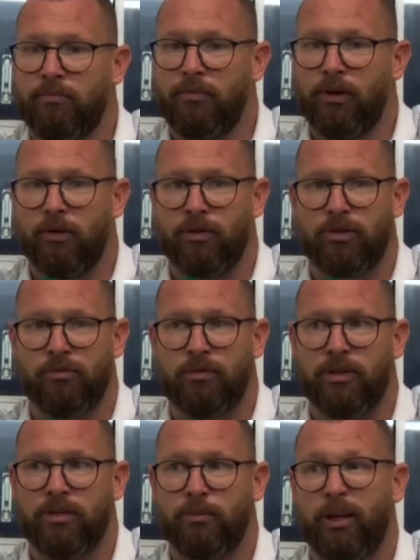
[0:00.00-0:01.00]
you know, it's
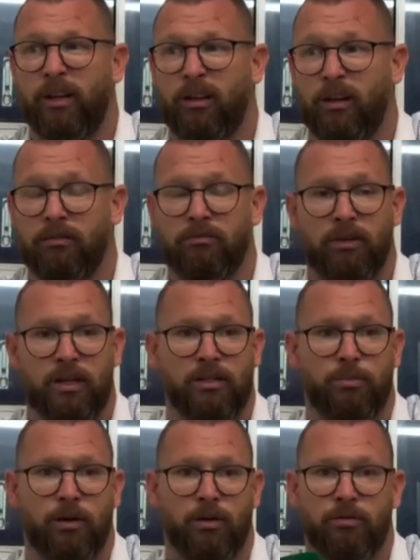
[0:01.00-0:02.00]
something to build on, I
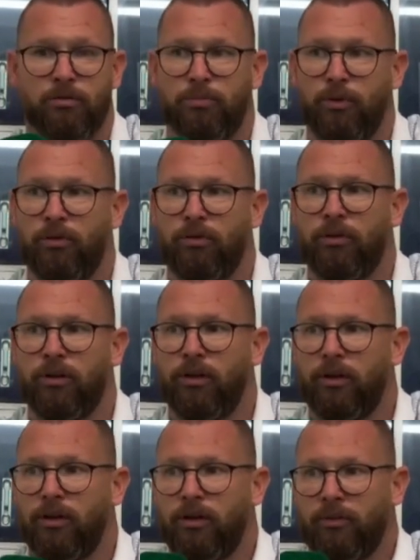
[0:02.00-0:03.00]
suppose. But
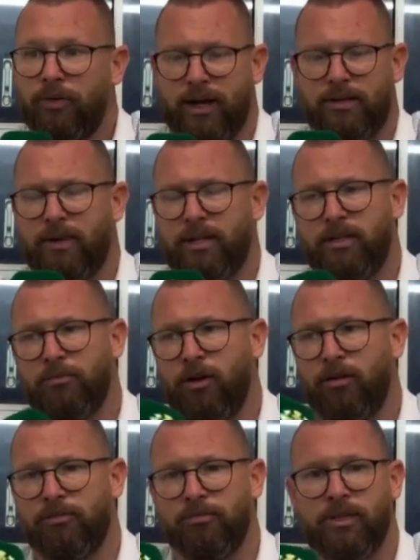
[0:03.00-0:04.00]
we expected
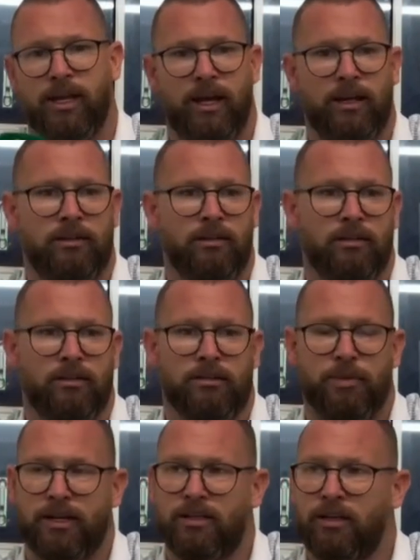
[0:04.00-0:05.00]
more from today, and
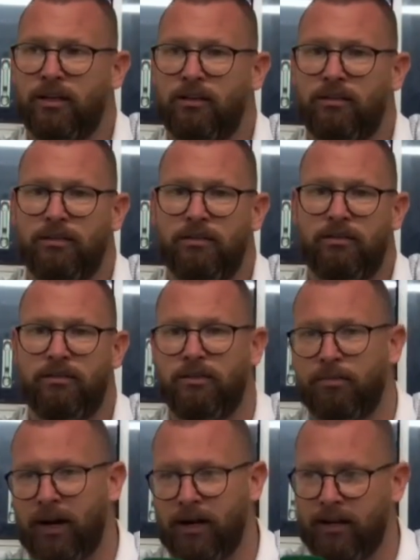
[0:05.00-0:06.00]
especially
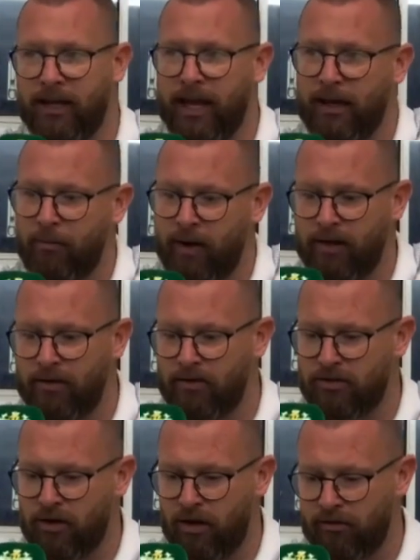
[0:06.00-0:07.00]
the man of the game went and
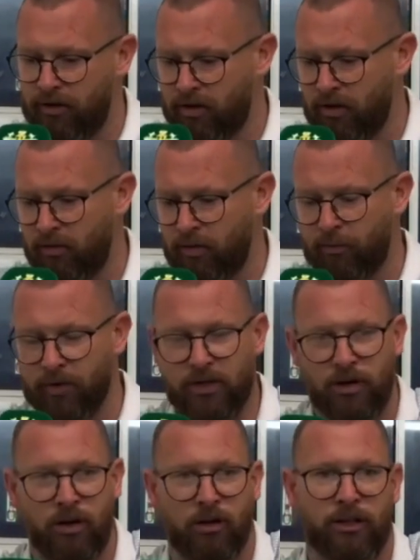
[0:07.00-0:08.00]
scoring the goal when we
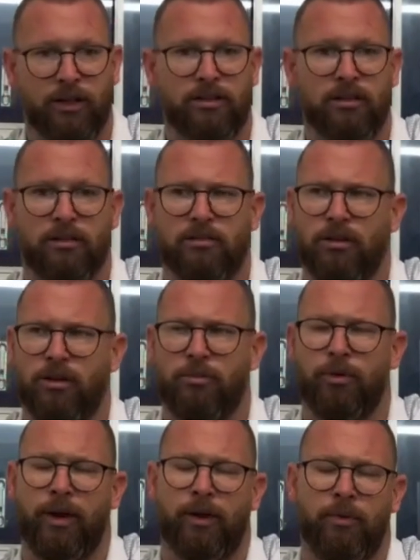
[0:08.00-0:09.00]
scored it. To come
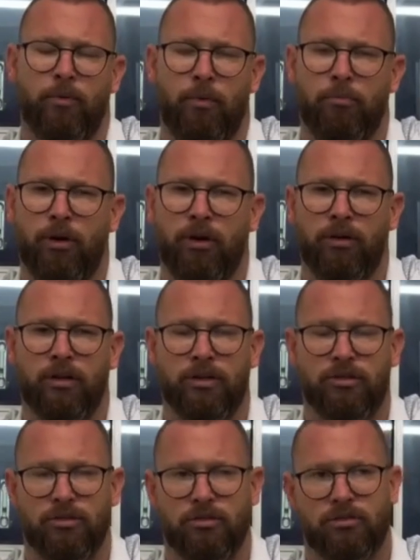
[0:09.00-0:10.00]
away with 1 point
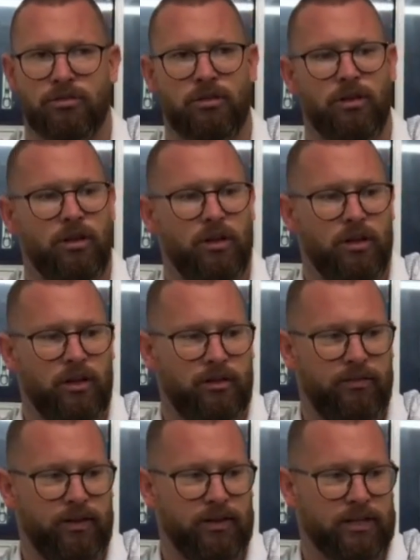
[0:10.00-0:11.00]
is just
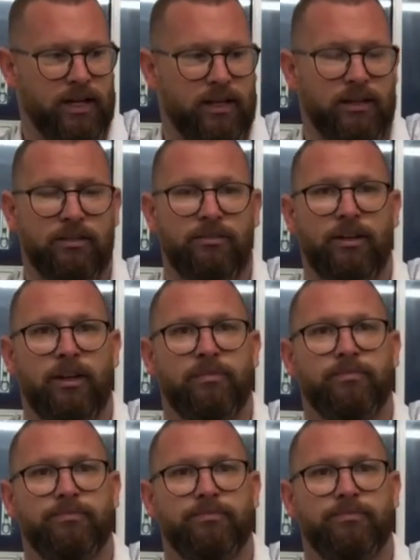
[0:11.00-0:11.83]
feels like a defeat.